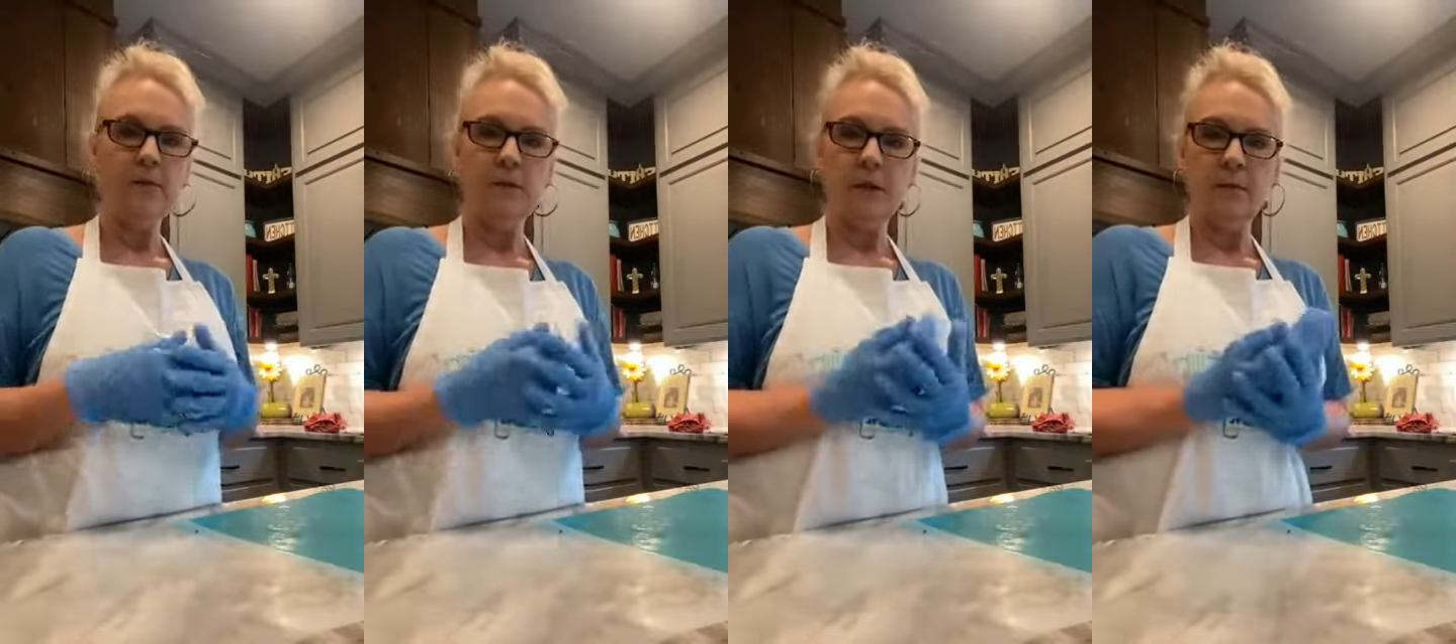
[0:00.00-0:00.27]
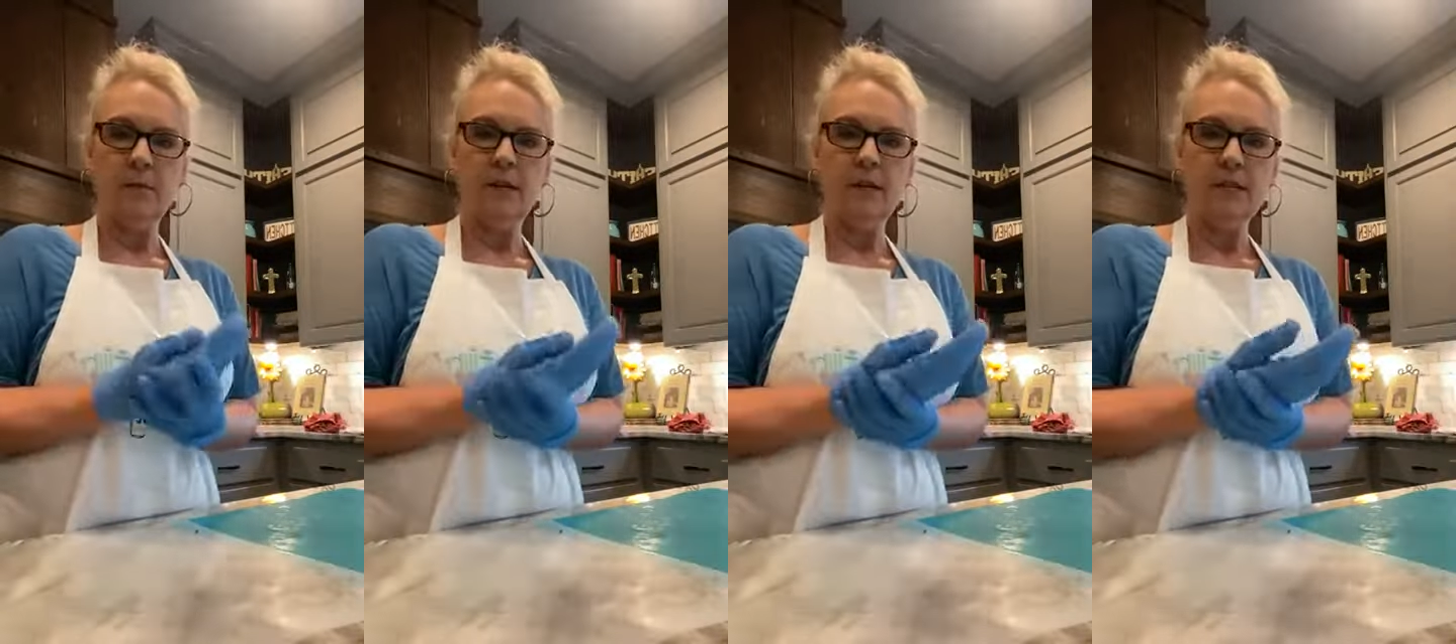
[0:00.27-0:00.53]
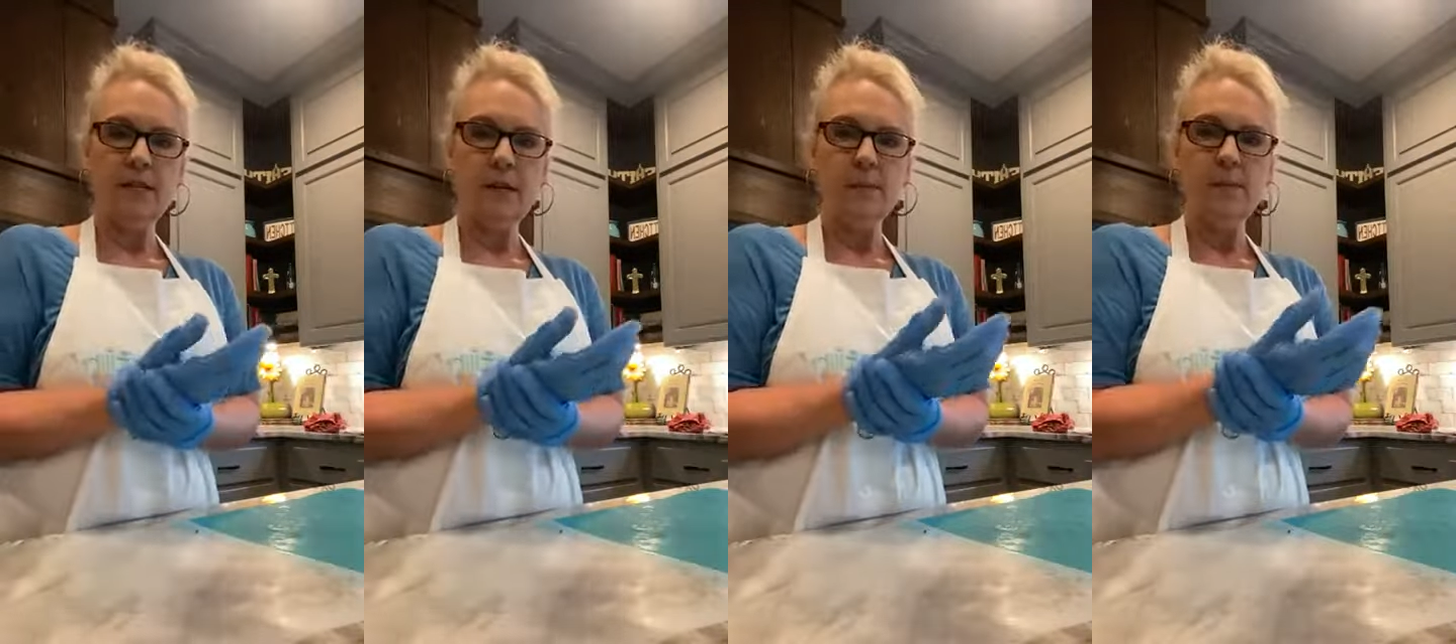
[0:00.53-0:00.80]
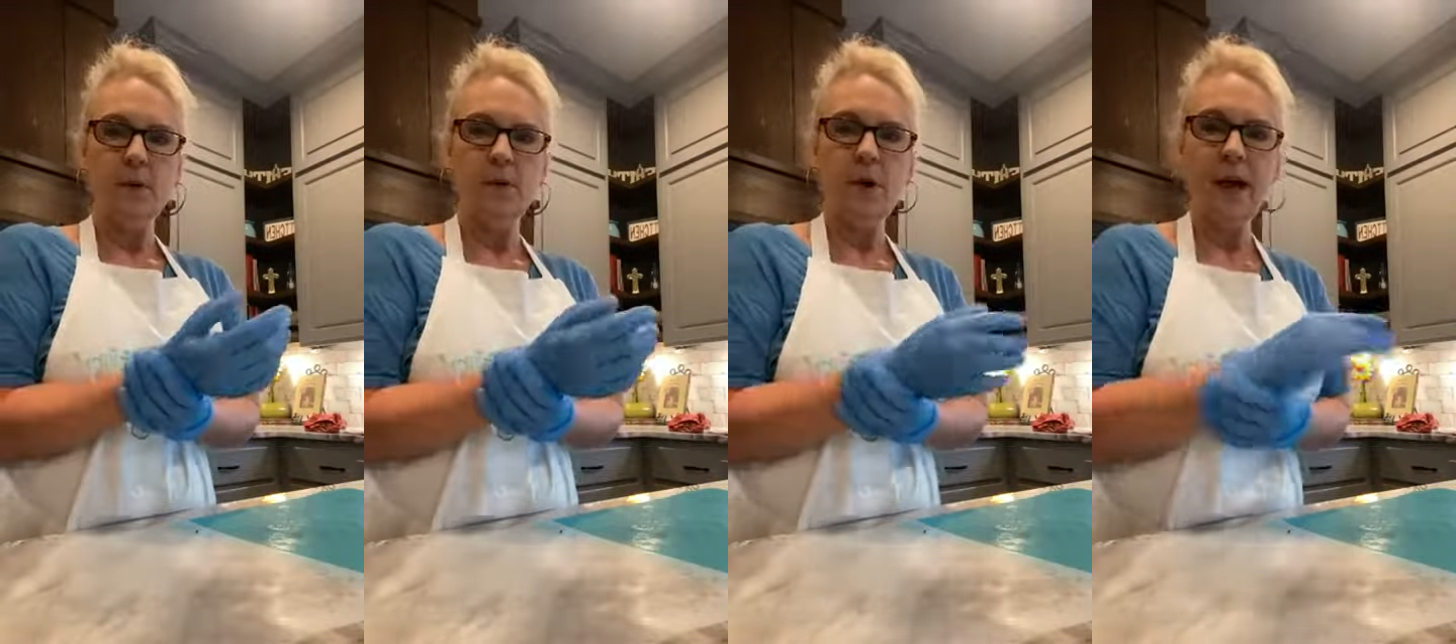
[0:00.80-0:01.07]
something
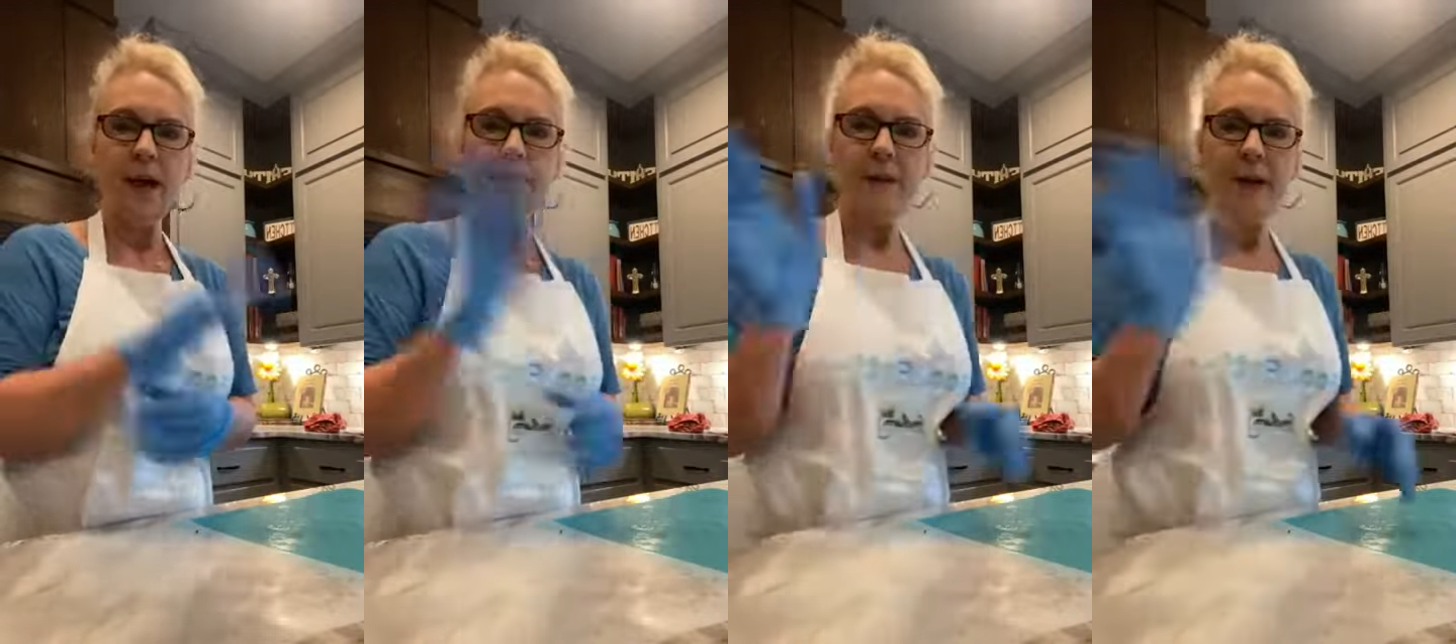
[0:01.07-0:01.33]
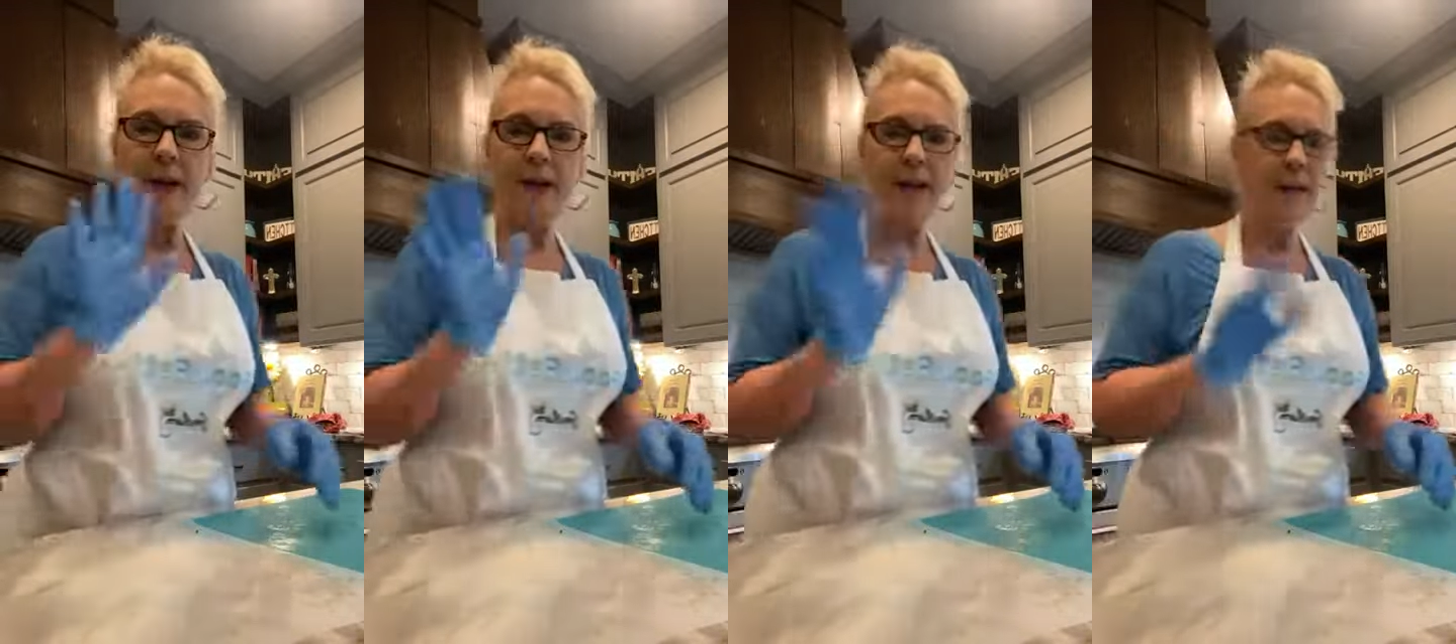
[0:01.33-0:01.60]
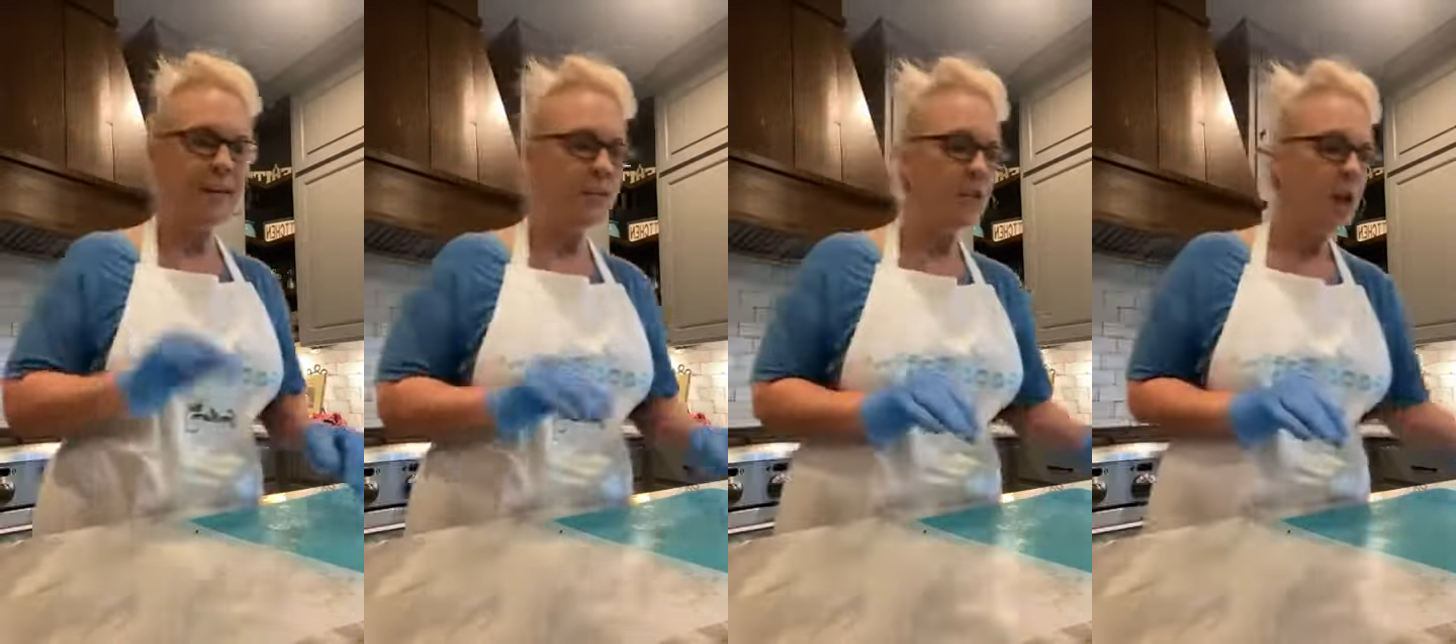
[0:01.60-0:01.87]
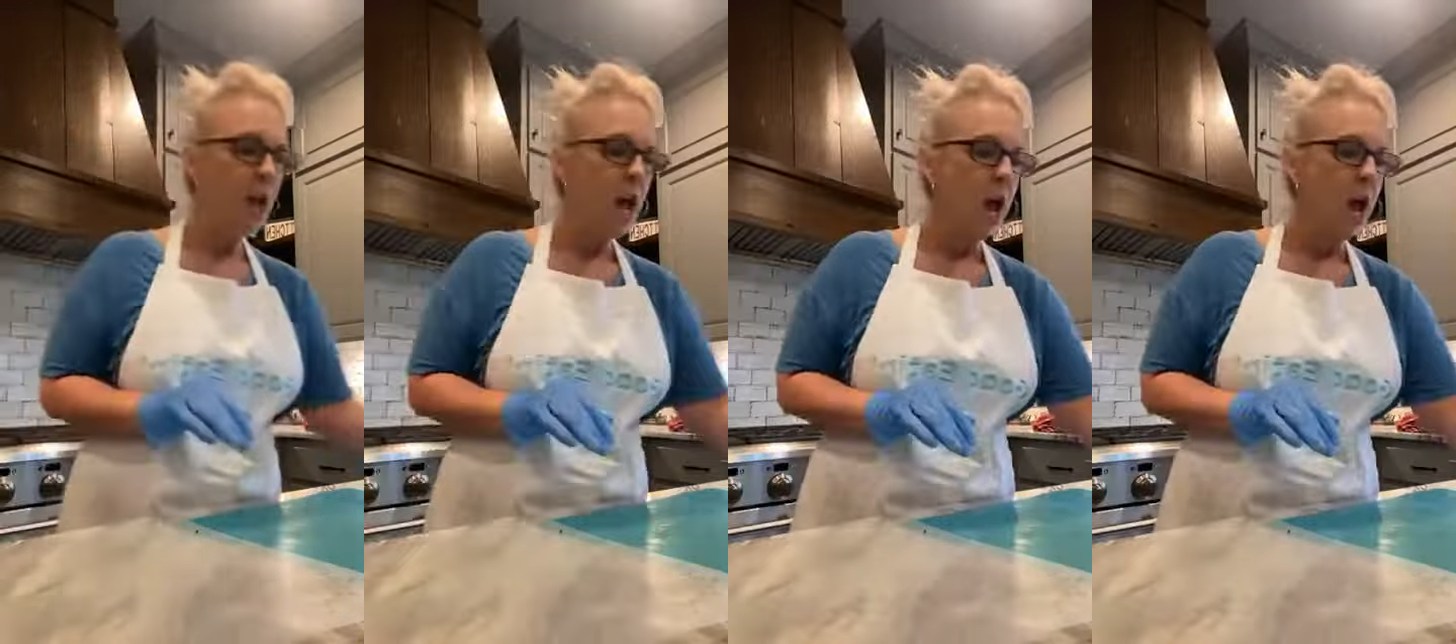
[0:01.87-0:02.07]
simple. Hey Paige,